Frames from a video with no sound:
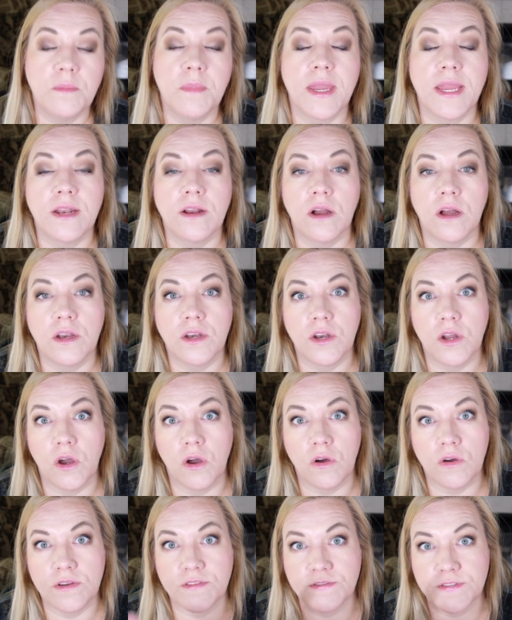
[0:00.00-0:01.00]
may not
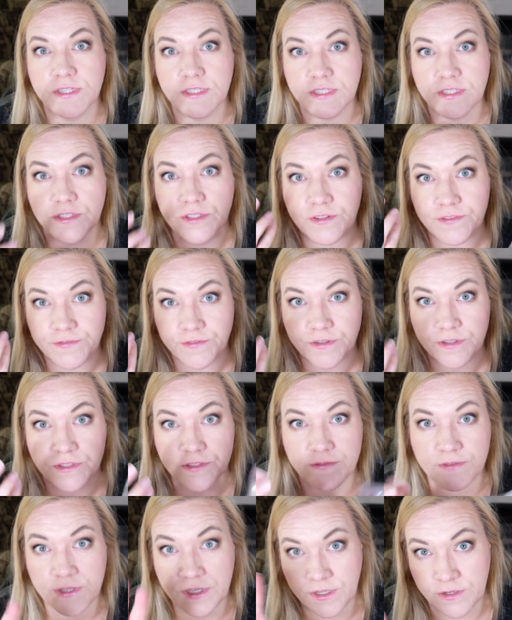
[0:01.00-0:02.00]
know if this is your
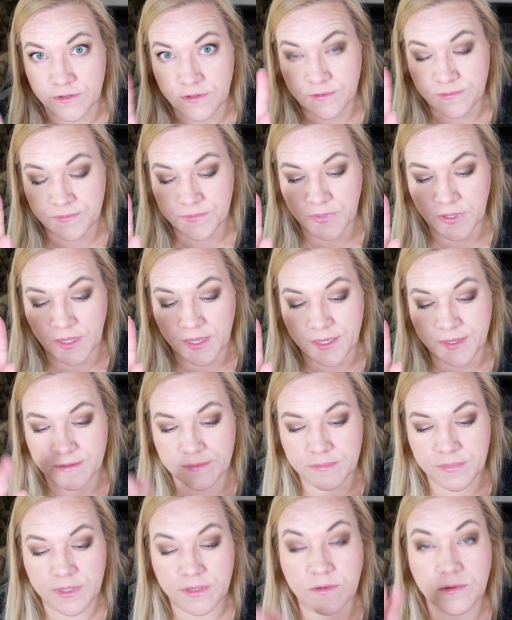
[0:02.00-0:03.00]
first video. Hi,
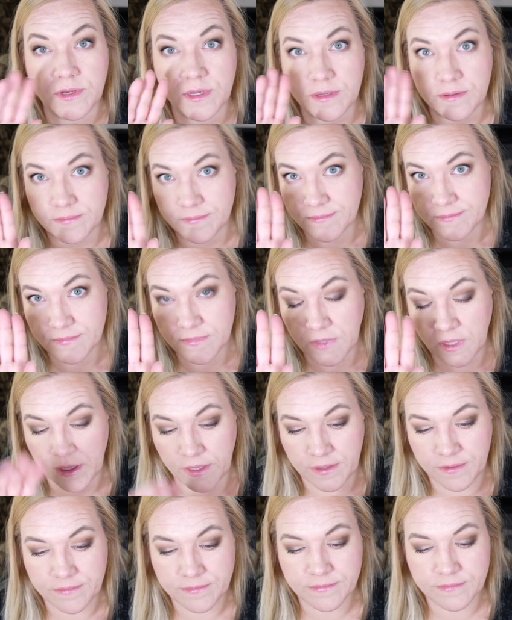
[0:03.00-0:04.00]
by the way.
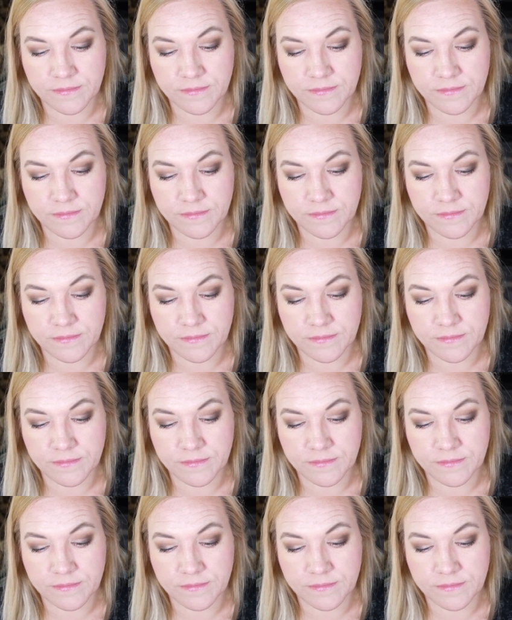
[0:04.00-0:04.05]
Hi.